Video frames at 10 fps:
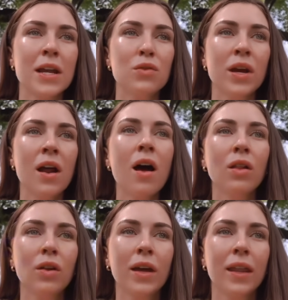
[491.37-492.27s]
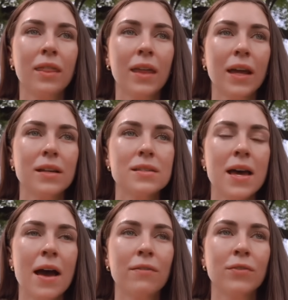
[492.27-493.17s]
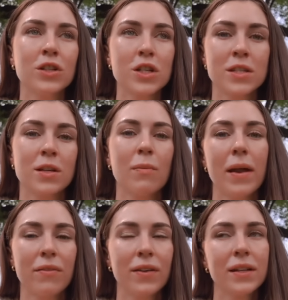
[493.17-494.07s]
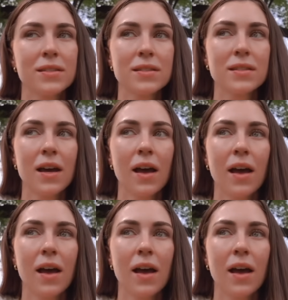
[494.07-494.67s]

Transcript: and you cannot look at things for just their benefits,